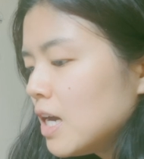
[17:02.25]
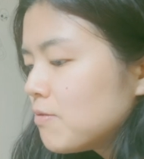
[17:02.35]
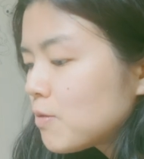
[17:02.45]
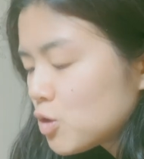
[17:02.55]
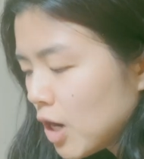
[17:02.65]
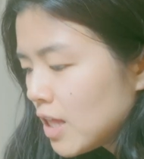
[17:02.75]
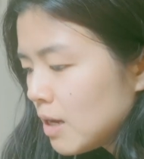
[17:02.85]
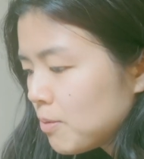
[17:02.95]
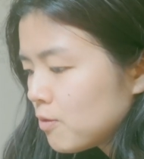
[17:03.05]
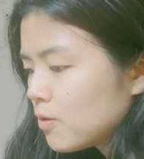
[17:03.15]
I've never tried
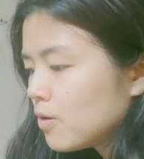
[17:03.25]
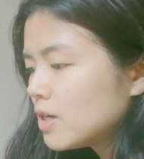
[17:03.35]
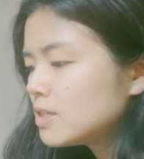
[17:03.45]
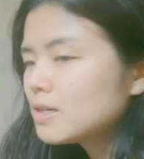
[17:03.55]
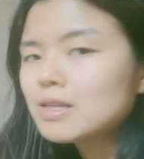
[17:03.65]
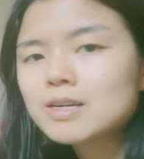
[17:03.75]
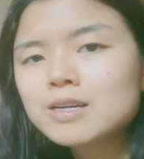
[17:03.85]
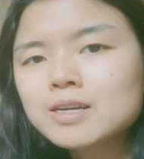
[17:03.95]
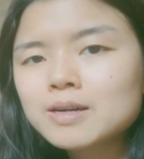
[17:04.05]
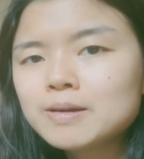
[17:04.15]
that before until
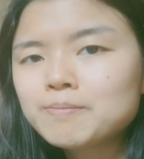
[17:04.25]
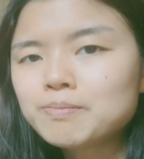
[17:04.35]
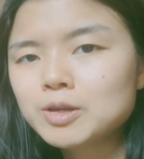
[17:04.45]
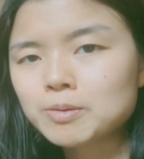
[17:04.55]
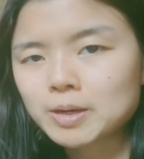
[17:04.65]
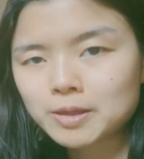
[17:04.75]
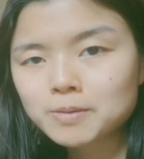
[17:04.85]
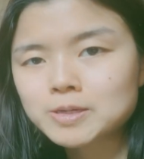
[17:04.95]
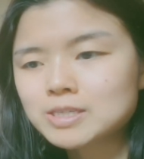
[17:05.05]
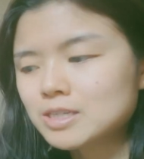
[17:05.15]
like, my
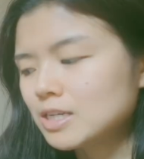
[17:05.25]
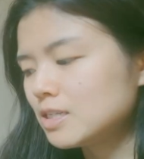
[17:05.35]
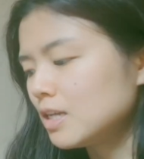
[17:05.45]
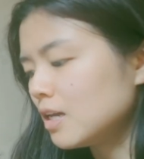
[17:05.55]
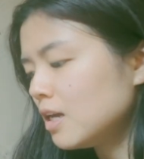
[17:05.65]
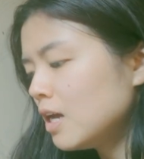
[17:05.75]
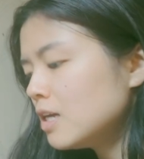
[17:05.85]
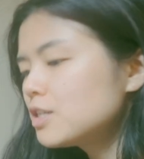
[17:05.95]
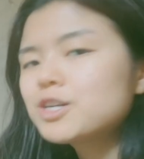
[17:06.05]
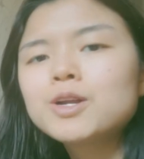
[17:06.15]
therapist suggested it.
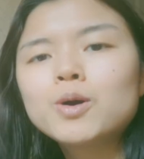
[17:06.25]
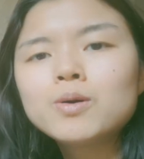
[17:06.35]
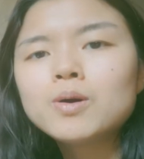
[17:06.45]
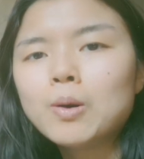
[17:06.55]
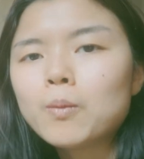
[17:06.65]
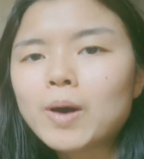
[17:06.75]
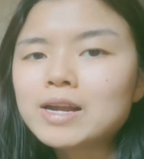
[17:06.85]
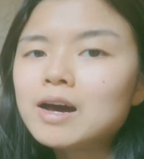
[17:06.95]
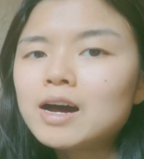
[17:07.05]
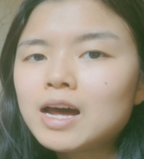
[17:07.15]
I was like,
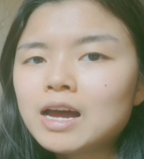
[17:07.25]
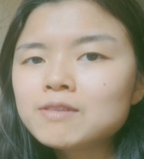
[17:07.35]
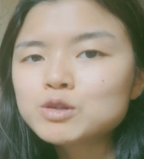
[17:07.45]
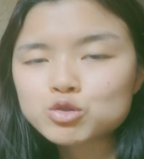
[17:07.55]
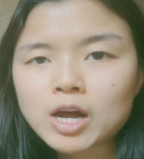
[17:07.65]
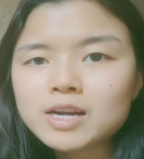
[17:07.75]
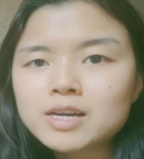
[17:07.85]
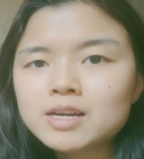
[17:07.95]
why not? I haven't tried